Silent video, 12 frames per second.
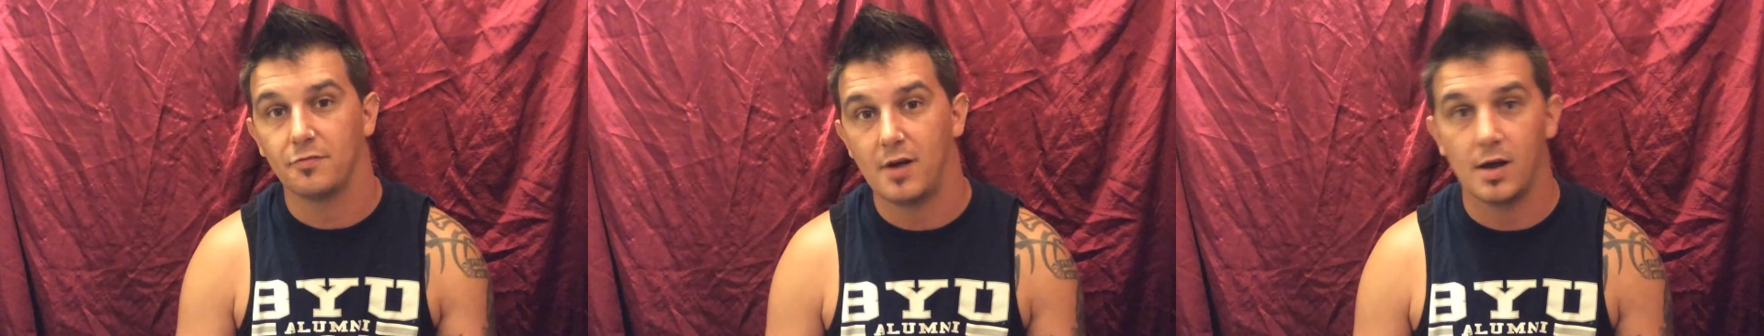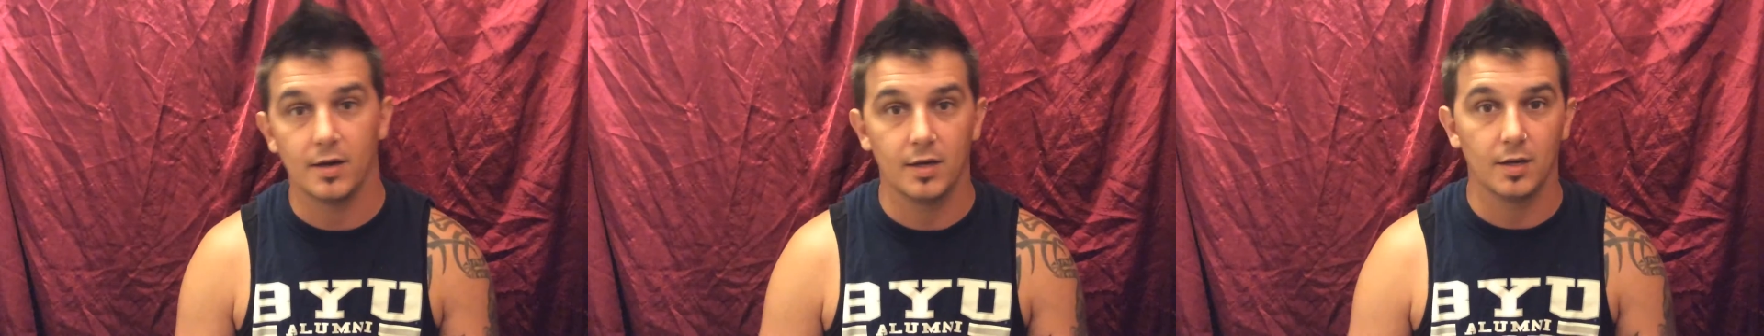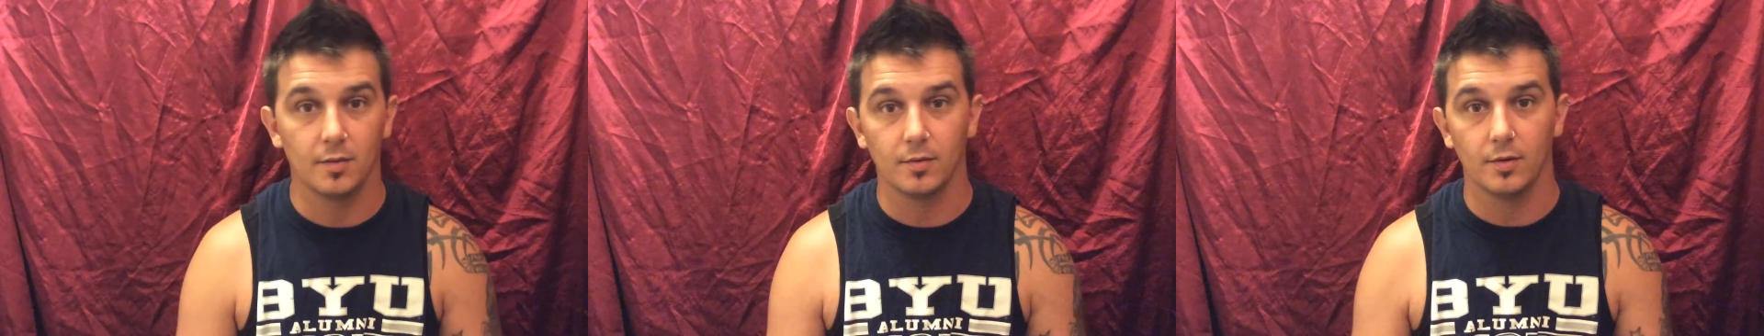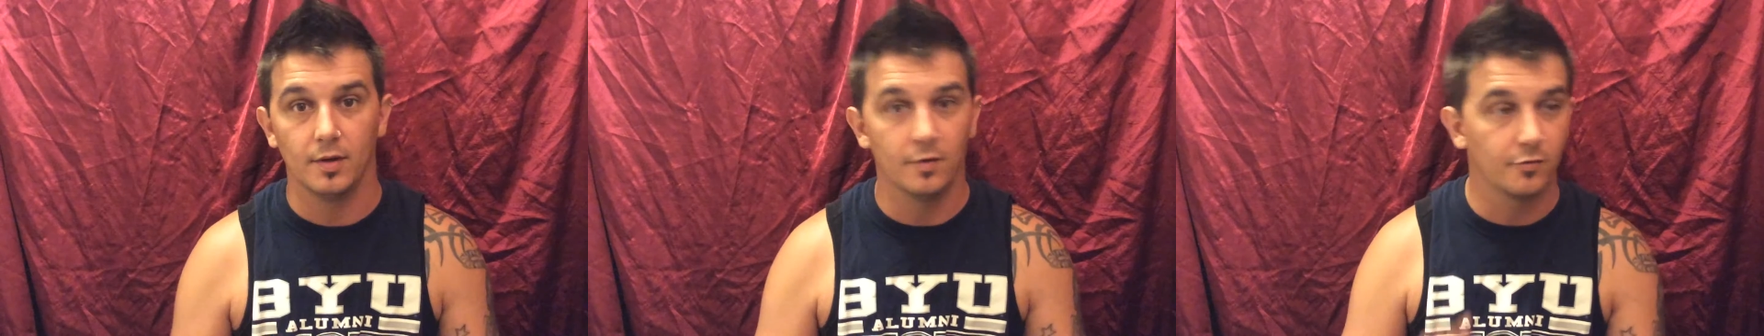
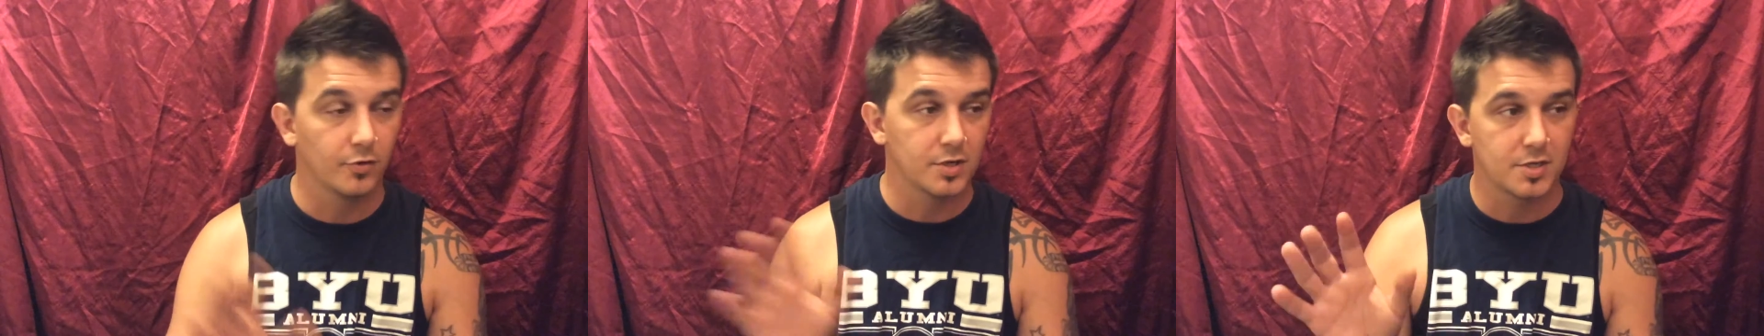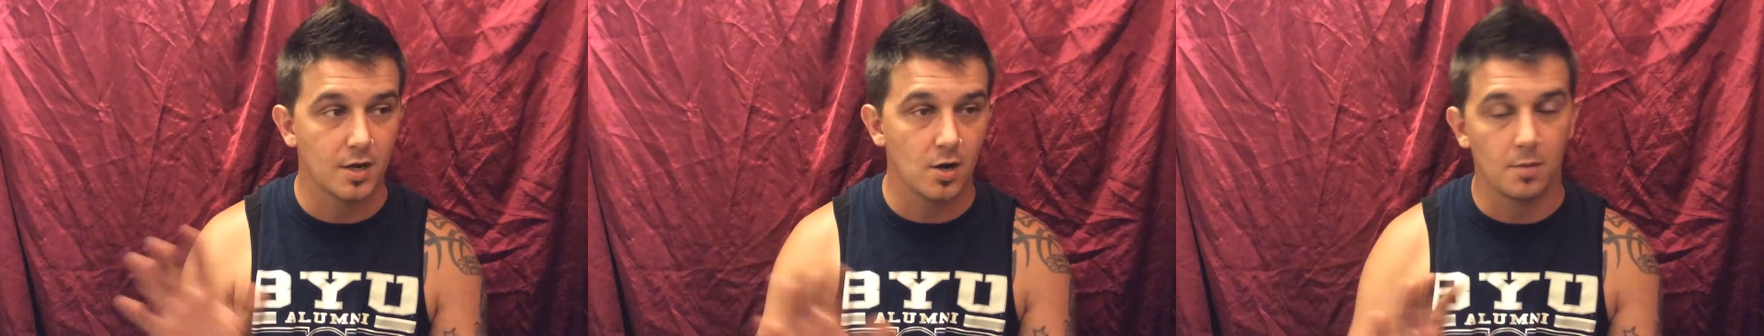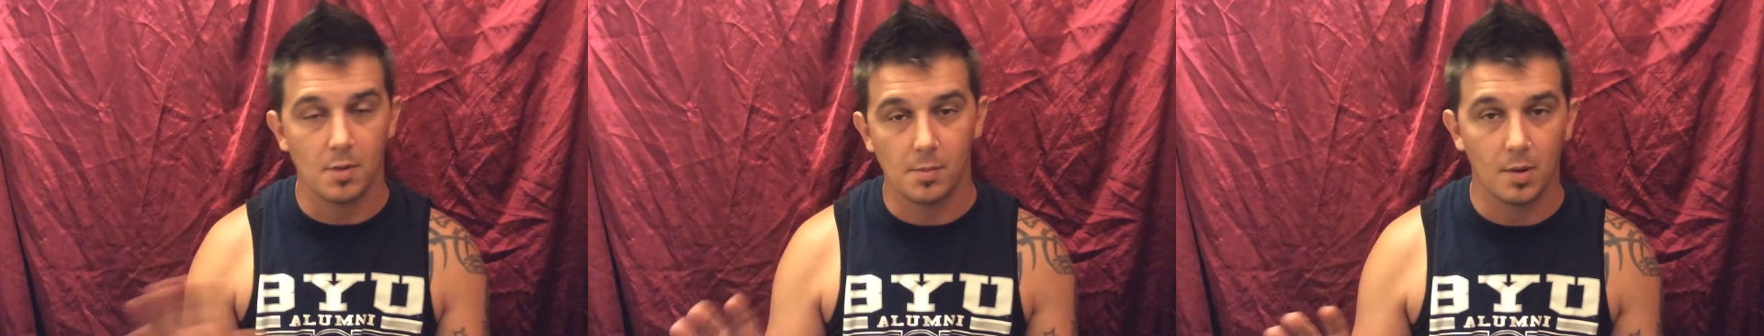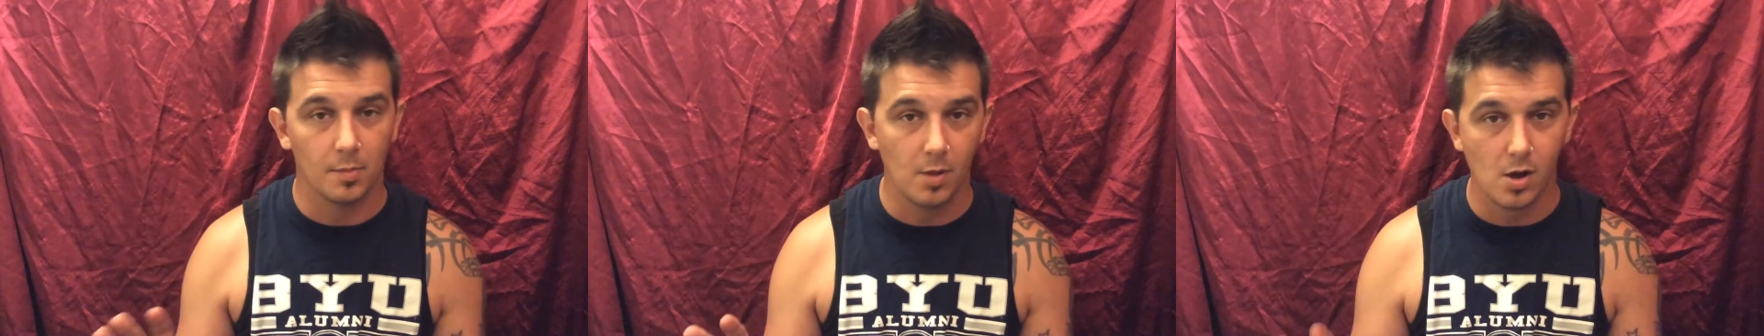fighting, and freestyle, blah,
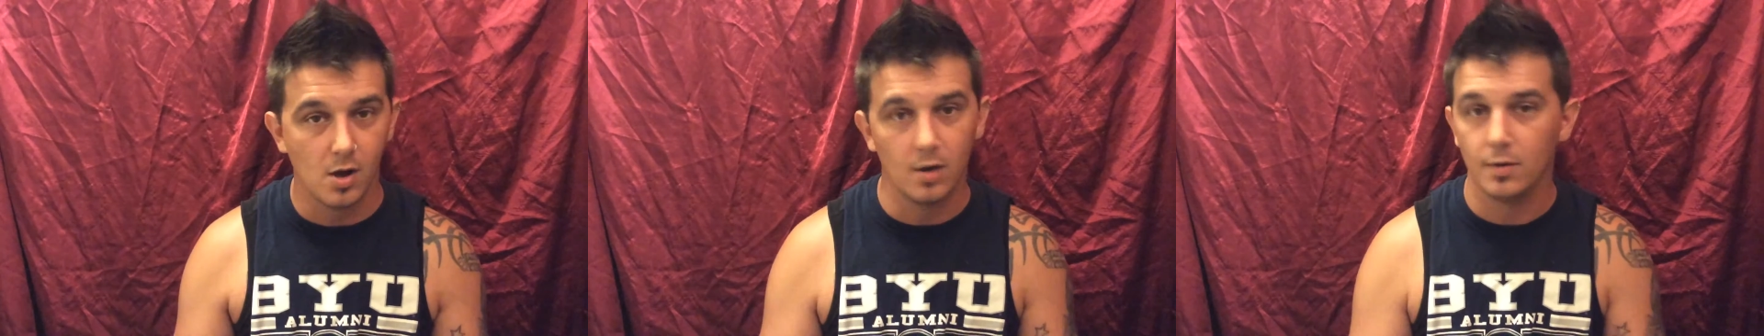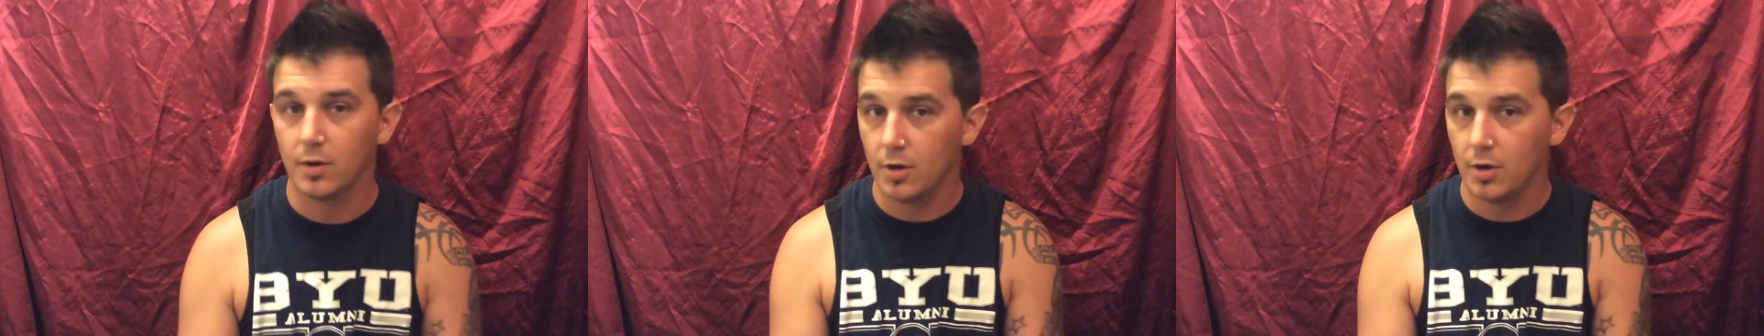blah, blah.